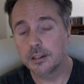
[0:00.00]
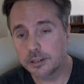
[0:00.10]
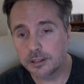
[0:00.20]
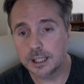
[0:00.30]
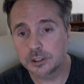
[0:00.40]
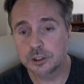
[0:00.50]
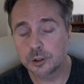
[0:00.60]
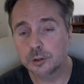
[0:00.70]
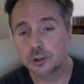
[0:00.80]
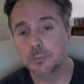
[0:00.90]
That's the
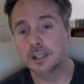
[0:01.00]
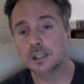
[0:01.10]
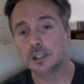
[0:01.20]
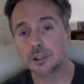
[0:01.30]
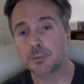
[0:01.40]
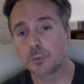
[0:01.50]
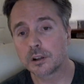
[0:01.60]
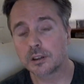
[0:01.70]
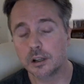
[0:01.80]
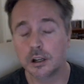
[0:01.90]
social mechanism at
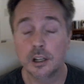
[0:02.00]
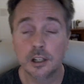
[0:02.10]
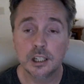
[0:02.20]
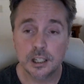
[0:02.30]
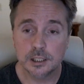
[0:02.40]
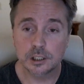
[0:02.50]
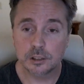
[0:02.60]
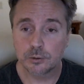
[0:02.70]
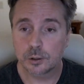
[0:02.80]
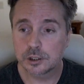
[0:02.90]
work there. It's
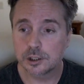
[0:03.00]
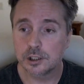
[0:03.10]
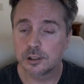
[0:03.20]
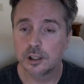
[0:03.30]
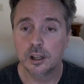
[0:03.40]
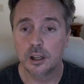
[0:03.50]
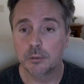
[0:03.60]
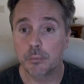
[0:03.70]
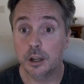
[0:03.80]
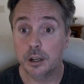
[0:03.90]
unfortunate,
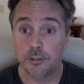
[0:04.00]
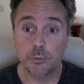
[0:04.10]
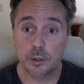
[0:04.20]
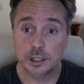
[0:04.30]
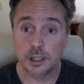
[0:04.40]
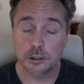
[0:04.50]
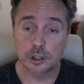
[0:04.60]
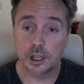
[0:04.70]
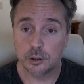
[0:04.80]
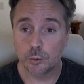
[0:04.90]
but if we can
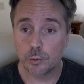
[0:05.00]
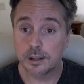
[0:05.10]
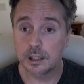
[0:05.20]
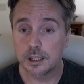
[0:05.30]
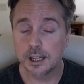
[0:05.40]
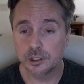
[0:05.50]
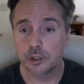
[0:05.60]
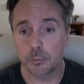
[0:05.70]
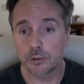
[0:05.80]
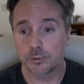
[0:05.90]
try to recognize
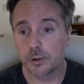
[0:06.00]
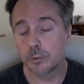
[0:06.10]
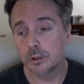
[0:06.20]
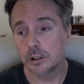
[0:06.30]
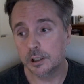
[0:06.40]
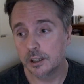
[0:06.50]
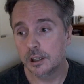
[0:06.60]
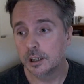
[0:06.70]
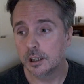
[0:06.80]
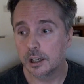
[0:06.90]
it more frequently,
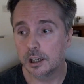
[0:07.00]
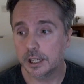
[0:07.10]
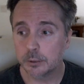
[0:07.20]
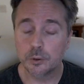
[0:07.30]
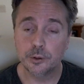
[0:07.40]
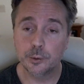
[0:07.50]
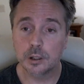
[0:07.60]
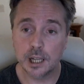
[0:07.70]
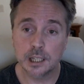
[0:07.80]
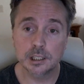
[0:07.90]
it will do a
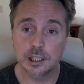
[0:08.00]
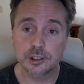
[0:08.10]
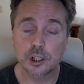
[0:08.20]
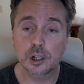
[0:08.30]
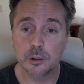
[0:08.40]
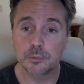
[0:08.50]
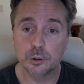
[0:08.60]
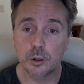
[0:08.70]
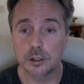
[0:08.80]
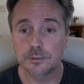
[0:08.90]
lot less harm
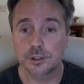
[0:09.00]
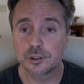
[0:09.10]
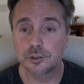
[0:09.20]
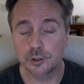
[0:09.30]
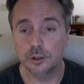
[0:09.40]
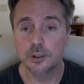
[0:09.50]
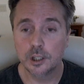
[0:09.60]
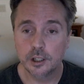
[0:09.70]
to all of us. So